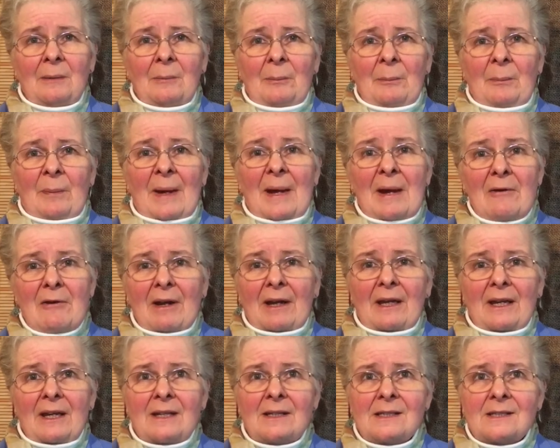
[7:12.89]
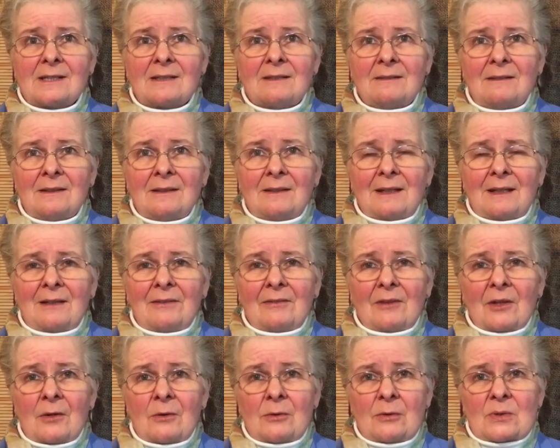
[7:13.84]
bearing it
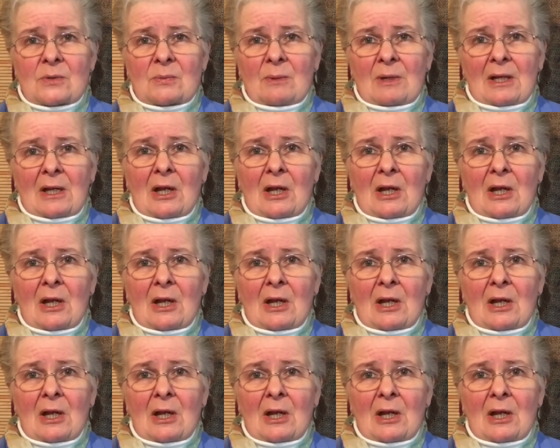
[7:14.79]
in those we